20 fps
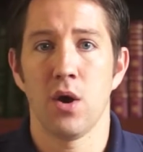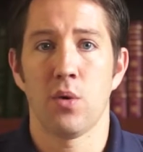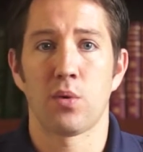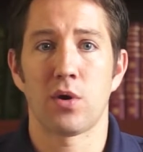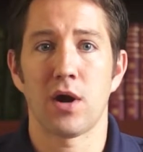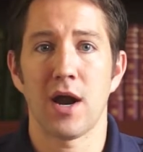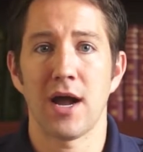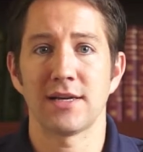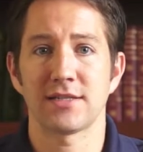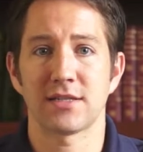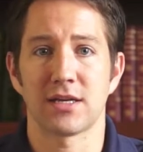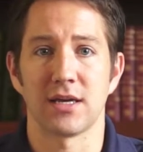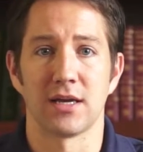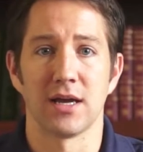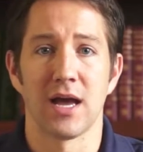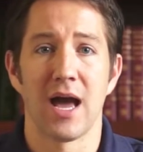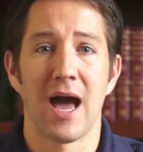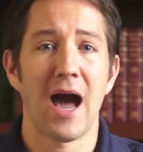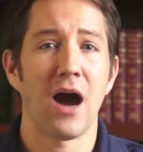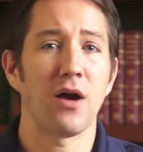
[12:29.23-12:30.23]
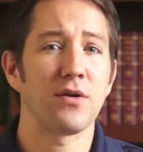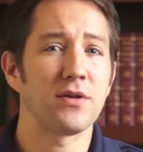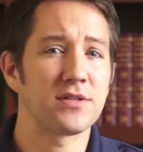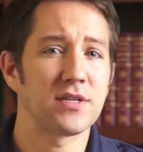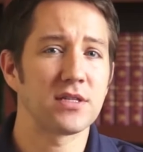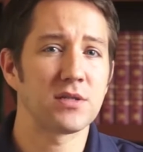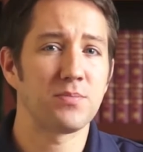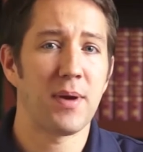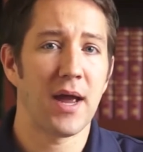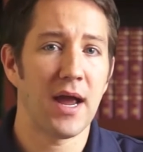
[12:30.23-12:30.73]
We're asking, how does
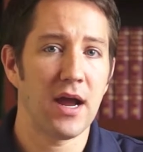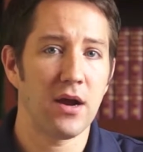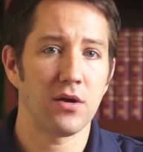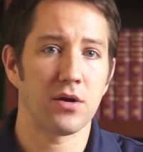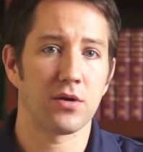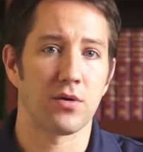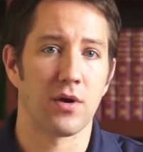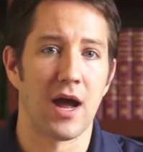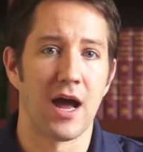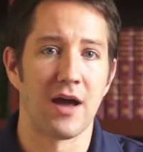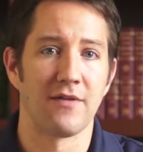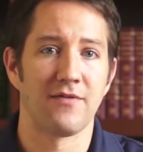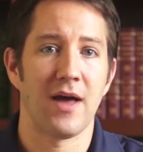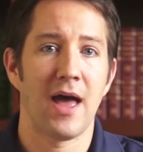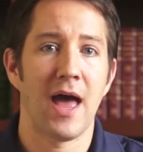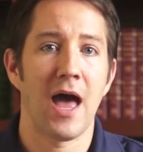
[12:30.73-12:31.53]
this paragraph